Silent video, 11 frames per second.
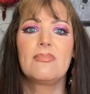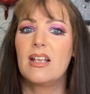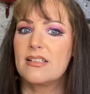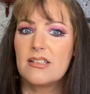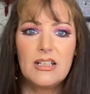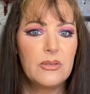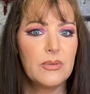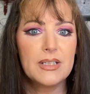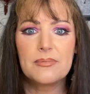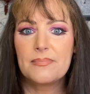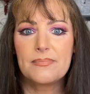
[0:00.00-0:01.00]
that's all I
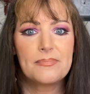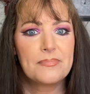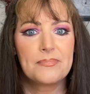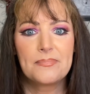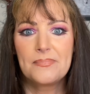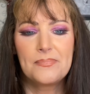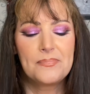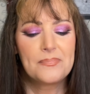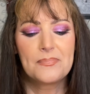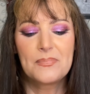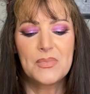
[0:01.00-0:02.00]
want.
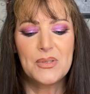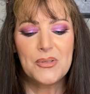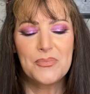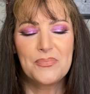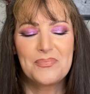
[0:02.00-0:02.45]
So,